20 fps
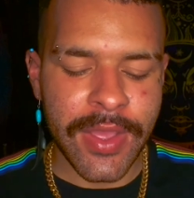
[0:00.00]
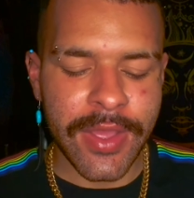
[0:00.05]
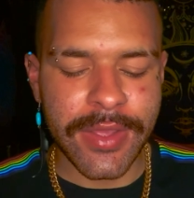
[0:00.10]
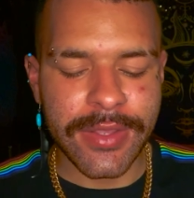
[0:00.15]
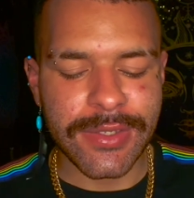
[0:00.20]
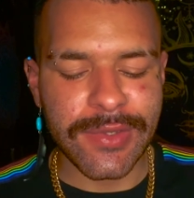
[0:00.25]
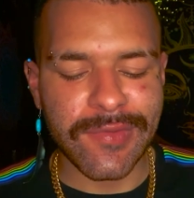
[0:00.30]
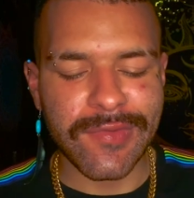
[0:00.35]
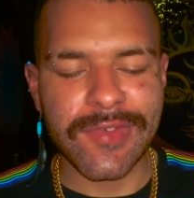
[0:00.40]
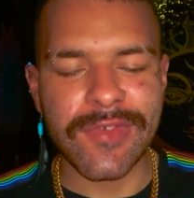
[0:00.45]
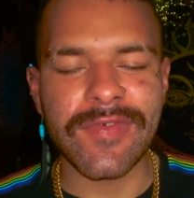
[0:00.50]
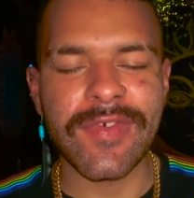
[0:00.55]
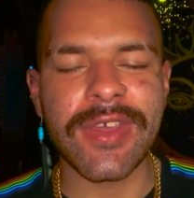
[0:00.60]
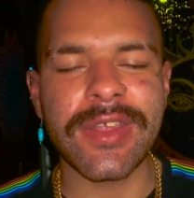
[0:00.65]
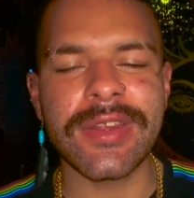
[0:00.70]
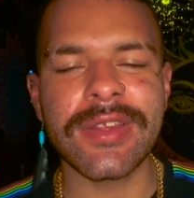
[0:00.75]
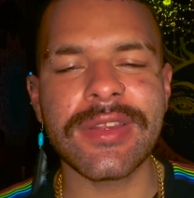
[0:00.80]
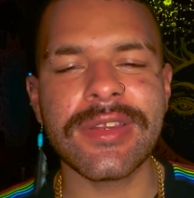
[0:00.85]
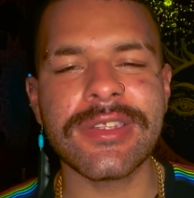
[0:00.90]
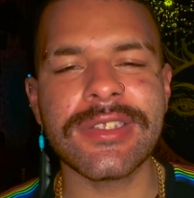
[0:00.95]
So if you
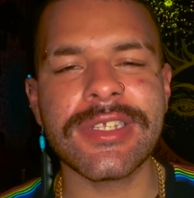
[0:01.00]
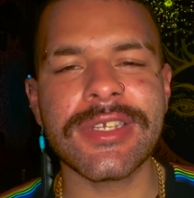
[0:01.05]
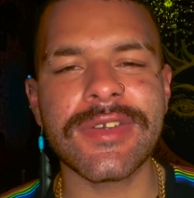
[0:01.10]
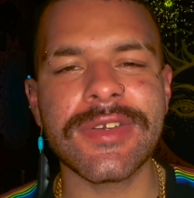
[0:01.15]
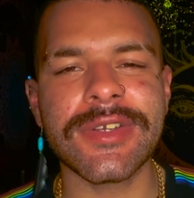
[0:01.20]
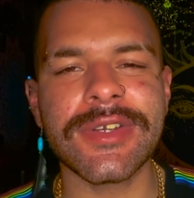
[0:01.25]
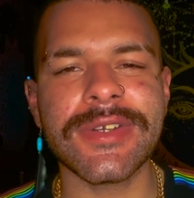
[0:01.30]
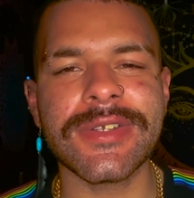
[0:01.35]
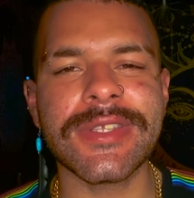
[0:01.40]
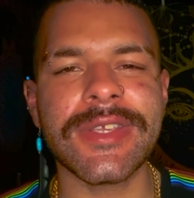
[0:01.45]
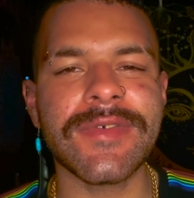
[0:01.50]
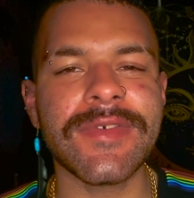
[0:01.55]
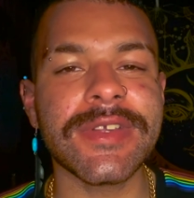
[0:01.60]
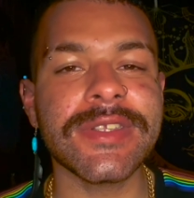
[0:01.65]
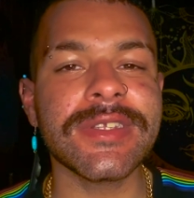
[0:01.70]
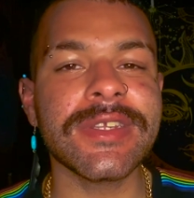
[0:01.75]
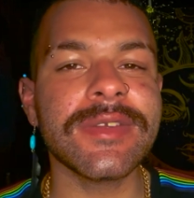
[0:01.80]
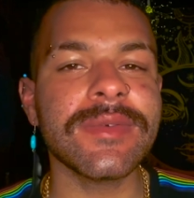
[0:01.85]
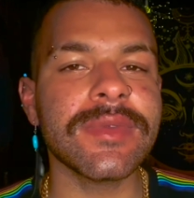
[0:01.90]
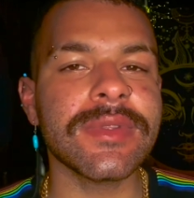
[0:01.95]
find any tarot cards that
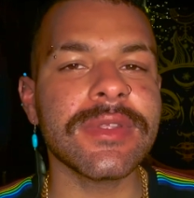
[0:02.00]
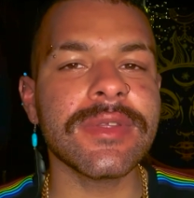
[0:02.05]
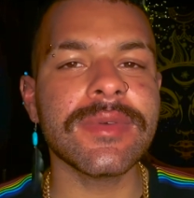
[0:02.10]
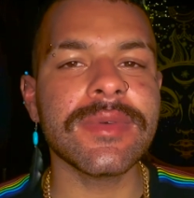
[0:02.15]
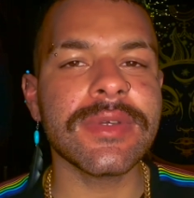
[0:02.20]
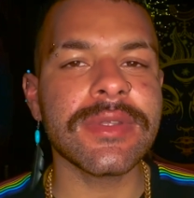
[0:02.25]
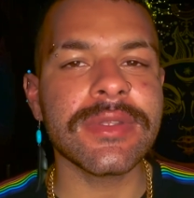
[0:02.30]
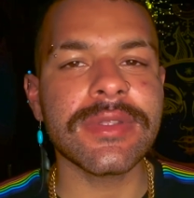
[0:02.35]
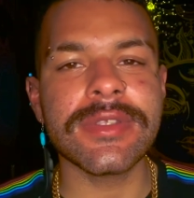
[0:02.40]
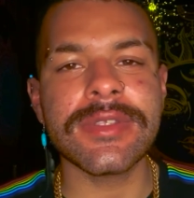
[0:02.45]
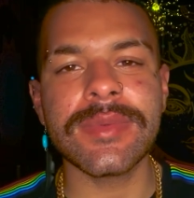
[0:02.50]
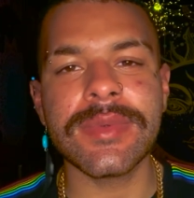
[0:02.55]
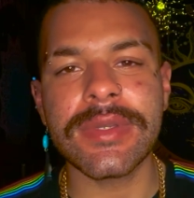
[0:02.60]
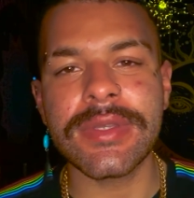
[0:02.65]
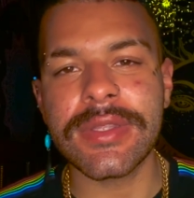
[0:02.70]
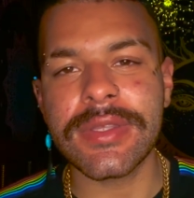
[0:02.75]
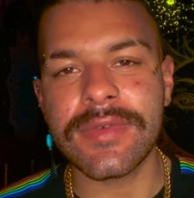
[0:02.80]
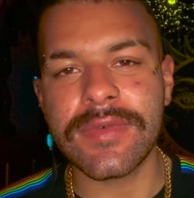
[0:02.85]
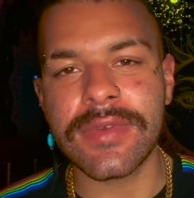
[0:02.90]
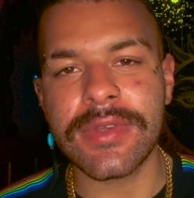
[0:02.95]
resonate with you in this
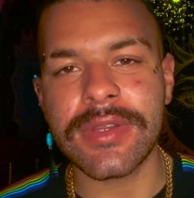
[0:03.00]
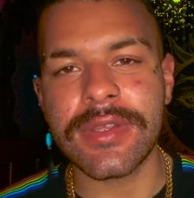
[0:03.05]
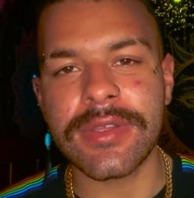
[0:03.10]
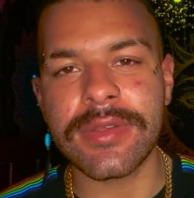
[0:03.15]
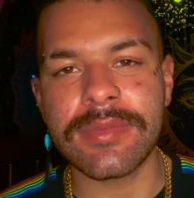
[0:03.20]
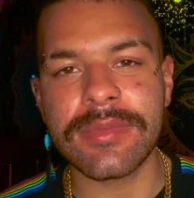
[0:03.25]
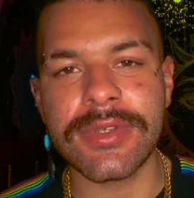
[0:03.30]
weekly reading,